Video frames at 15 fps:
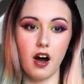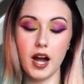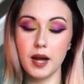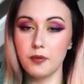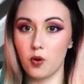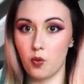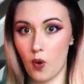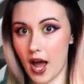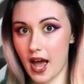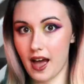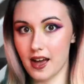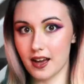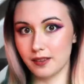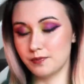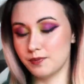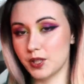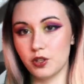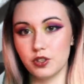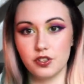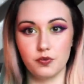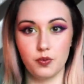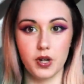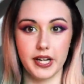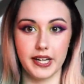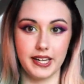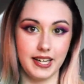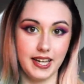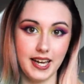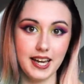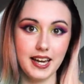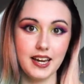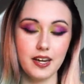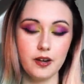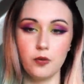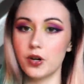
I'm aware because of what I can hear,